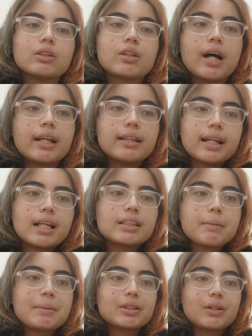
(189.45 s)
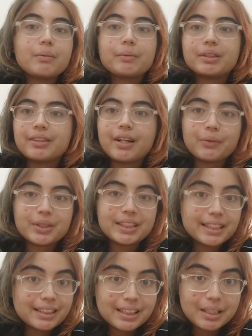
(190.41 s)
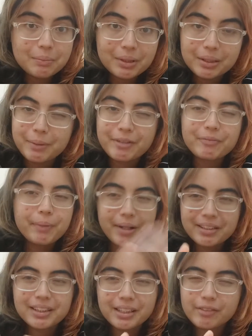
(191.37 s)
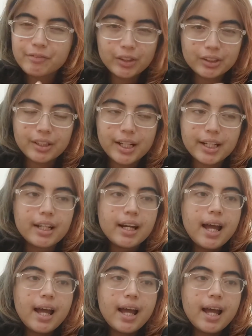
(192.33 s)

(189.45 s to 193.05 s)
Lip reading: So the last time I saw him was when I was 16, because my parents are divorced, right?